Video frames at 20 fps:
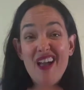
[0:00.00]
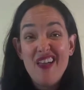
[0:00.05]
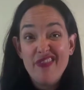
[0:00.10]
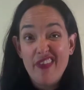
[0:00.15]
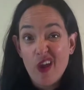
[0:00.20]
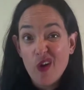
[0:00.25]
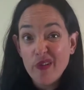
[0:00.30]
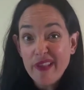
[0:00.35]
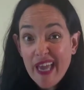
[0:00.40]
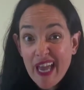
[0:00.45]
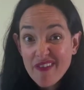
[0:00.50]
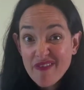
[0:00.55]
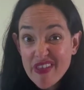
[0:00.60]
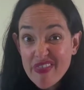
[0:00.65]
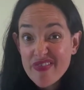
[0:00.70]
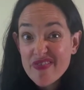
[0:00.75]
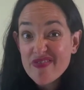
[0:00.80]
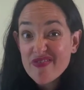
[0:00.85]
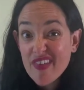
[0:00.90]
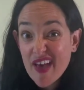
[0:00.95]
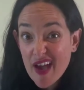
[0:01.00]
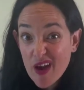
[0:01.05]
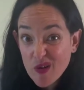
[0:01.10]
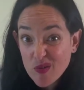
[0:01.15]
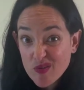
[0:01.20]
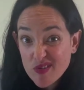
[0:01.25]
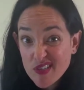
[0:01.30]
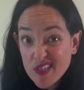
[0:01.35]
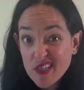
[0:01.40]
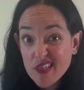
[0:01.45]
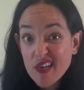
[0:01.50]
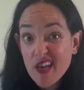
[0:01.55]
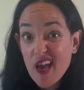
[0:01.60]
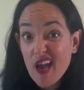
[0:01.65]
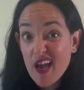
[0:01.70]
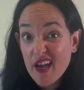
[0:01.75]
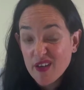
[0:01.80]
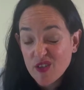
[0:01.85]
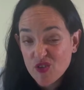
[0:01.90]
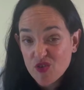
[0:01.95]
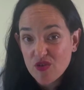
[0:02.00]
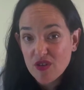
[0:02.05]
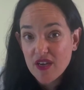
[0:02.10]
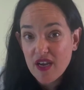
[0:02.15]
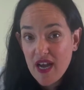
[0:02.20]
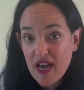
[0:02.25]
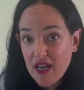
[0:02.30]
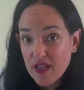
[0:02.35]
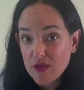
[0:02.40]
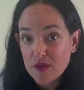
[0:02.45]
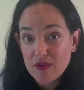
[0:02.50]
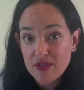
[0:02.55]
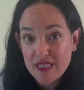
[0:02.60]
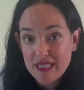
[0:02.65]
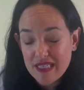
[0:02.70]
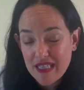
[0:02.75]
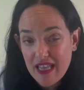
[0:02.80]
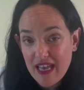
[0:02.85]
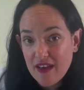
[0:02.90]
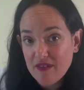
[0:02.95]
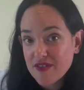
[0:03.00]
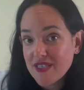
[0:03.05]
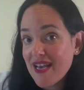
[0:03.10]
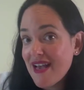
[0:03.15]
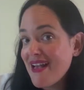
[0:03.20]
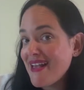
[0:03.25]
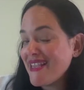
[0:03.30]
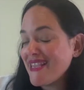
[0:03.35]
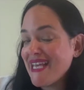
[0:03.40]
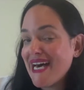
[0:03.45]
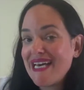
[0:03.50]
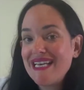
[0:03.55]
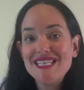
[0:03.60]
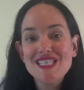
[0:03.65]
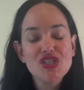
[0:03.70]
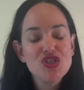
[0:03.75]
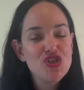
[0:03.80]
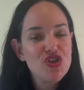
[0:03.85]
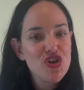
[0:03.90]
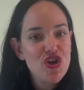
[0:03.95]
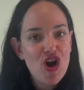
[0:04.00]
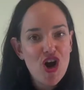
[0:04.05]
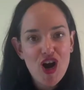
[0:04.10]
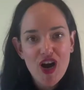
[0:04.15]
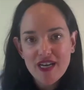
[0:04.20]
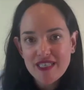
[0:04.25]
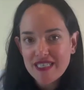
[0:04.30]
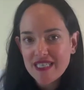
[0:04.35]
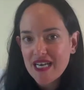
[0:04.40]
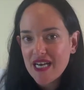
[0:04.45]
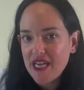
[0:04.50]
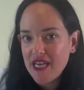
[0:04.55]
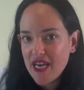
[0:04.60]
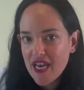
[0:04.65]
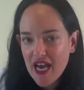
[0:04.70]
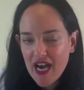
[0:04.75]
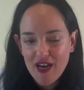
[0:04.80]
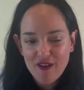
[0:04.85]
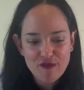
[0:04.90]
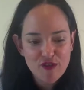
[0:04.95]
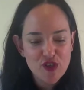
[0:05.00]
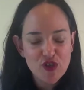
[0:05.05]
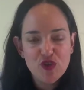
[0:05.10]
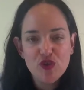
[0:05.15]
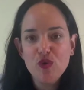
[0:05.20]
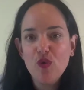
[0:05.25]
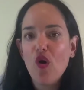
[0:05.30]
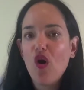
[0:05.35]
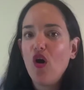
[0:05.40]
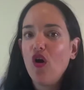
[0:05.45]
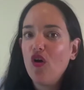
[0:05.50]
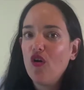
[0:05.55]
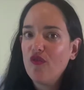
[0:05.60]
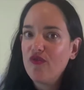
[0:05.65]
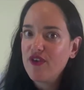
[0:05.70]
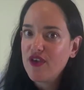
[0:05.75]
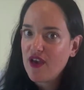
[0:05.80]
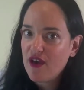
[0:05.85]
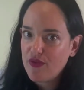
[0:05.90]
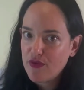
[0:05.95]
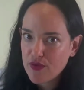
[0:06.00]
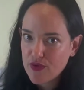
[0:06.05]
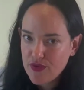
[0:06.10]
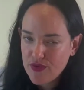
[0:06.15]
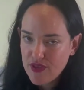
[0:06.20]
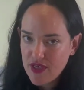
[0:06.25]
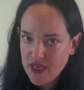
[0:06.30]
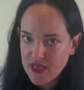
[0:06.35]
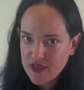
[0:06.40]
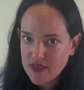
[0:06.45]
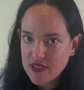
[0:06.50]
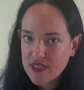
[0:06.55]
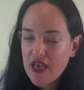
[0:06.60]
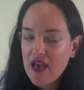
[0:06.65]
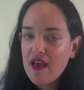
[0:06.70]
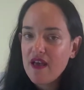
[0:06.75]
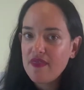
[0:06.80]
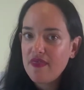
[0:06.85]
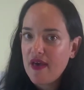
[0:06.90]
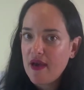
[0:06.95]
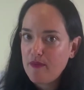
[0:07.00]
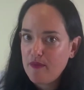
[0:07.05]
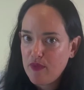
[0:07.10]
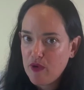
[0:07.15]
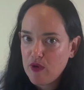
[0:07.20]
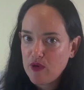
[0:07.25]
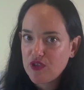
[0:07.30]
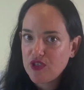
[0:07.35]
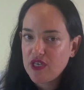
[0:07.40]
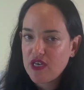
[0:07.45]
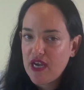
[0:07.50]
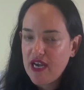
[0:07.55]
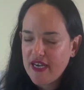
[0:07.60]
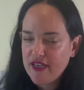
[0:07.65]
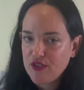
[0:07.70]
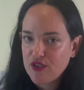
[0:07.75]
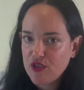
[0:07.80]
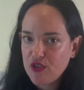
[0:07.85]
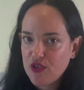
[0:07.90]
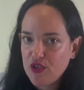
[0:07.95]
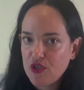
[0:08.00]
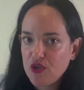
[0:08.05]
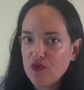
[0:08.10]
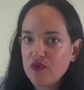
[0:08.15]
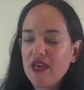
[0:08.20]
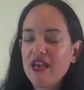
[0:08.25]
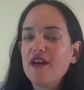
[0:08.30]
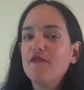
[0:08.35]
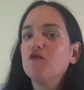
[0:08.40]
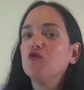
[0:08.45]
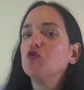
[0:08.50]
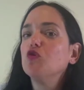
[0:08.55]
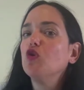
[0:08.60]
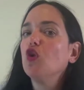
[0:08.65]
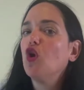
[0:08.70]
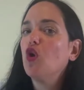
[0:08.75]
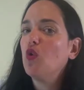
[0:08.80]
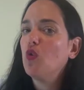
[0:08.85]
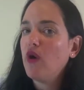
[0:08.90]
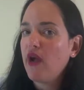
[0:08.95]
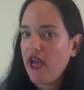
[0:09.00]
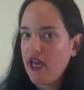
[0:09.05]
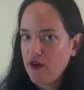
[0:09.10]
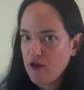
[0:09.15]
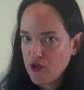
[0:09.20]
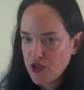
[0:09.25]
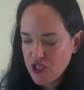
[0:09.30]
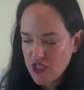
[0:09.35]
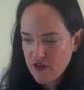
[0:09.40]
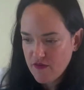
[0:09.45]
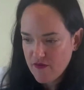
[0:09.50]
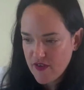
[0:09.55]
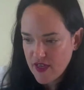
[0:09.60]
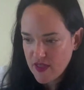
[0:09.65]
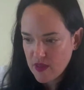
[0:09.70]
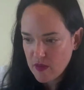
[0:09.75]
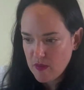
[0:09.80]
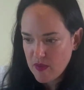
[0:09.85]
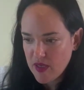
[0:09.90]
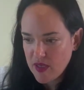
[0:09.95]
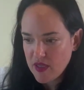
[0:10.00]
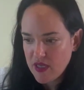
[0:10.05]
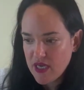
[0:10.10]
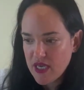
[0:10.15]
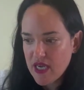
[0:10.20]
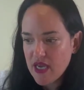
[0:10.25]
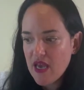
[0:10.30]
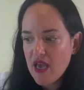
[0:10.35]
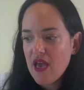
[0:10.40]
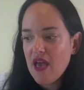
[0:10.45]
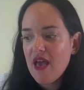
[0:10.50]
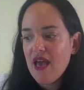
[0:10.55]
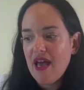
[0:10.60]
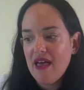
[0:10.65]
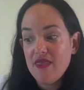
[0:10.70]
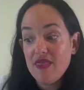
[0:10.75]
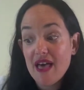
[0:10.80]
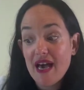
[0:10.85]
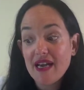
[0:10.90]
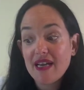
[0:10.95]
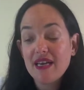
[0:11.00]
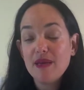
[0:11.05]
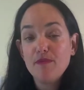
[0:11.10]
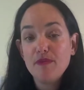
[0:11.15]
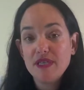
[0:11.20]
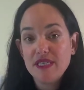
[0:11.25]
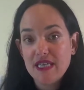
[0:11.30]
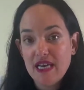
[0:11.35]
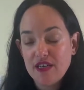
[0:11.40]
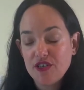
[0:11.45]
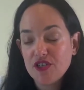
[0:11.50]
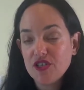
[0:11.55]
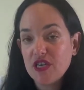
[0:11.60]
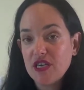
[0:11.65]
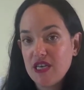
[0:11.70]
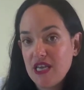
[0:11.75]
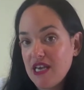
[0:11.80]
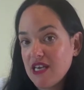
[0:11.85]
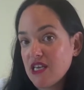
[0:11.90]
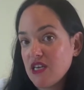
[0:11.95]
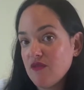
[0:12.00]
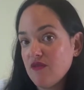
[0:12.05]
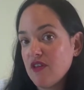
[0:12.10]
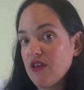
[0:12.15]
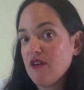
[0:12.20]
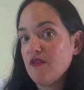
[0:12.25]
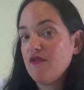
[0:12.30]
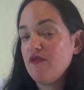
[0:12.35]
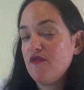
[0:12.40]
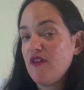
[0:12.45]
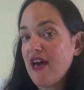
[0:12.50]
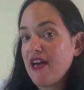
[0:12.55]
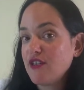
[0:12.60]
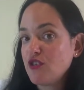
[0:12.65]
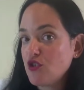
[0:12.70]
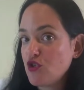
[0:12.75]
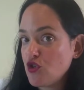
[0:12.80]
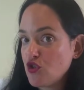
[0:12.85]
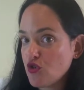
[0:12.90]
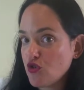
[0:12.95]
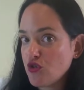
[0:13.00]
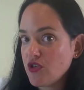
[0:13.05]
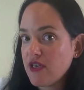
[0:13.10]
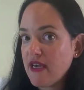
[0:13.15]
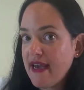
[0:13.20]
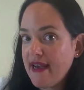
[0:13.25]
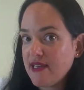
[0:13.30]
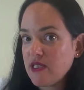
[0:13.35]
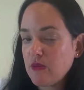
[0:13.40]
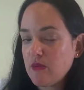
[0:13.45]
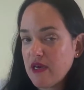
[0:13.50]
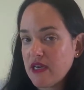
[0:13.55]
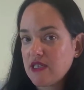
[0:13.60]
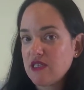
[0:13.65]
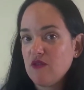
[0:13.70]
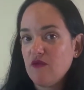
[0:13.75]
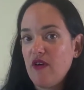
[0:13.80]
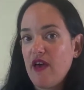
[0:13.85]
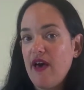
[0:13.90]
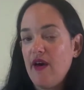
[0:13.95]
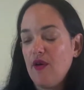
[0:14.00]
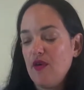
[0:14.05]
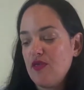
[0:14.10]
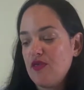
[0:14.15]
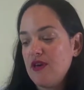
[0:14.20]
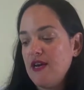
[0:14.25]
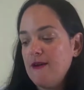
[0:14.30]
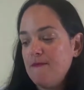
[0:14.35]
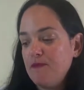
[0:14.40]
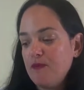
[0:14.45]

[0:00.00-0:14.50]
They only have 1,000 extra calories left. That is not enough to do all the other things that person has to do. They have low energy availability, and that can potentially negatively affect certain aspects of health.